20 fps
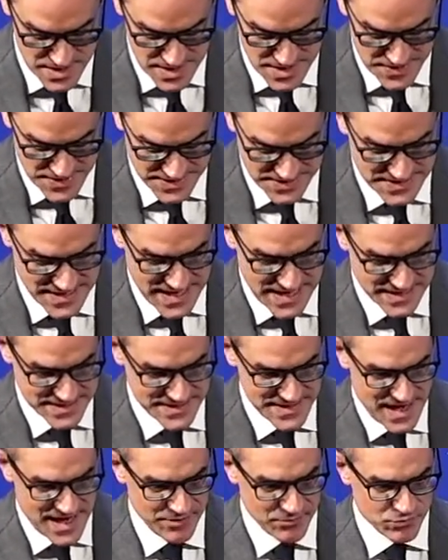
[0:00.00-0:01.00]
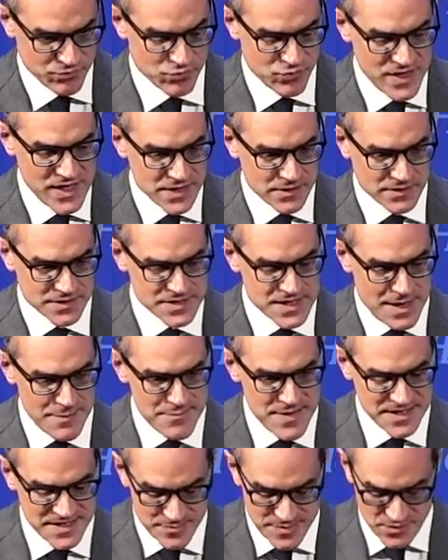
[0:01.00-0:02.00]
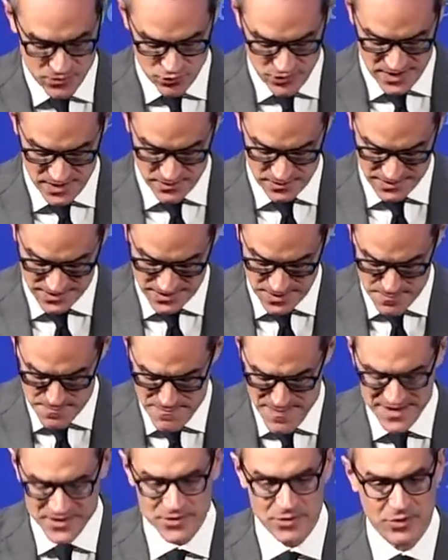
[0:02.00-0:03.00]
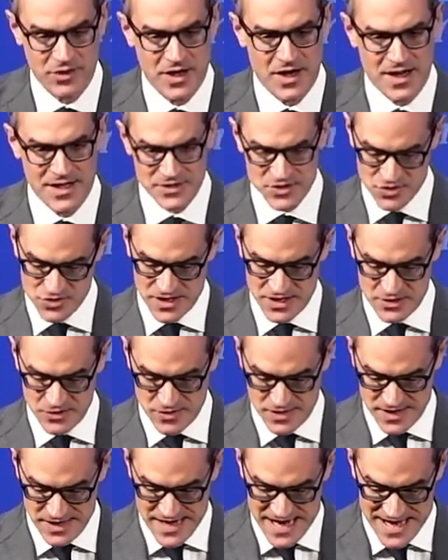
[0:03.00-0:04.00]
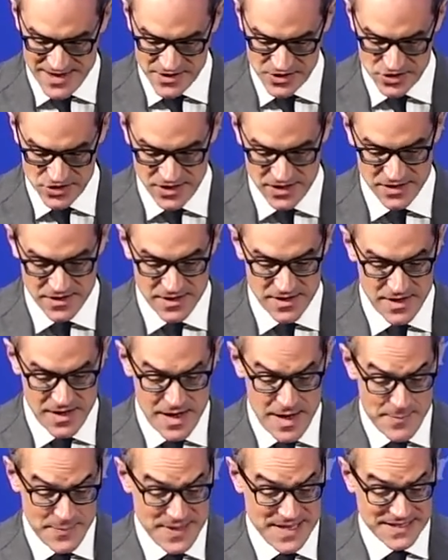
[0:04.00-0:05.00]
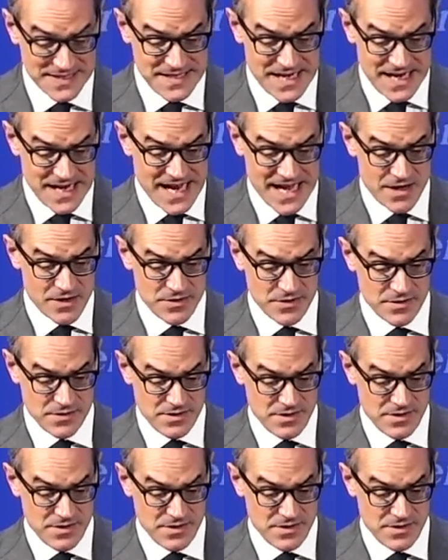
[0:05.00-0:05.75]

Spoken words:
they say it's not real, it's not meant to be real, it's a mental construct or an analogy. But that's not how the